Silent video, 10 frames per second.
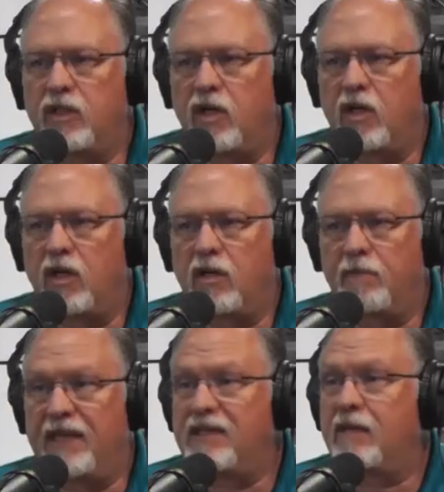dog
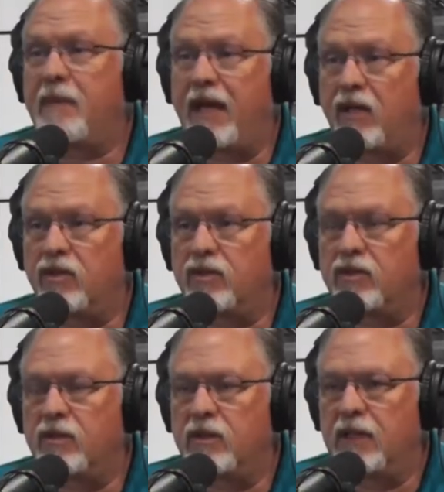basic manners,
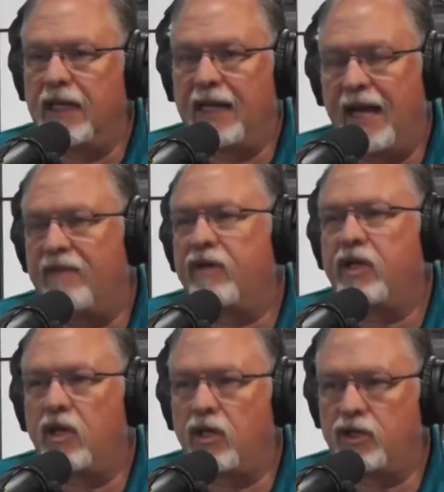and every
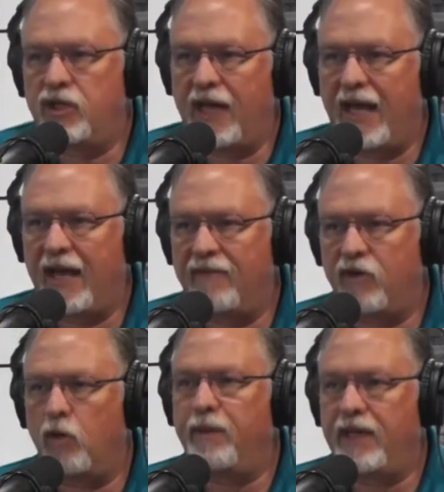dog should have
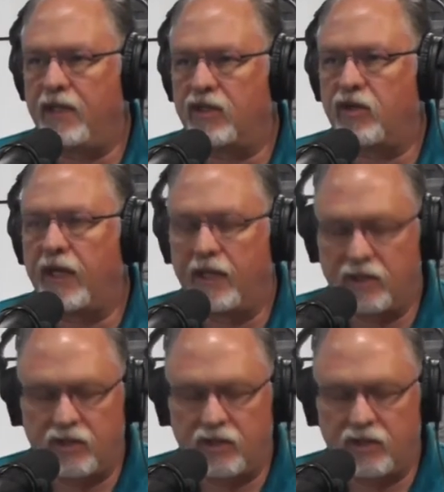obedience training.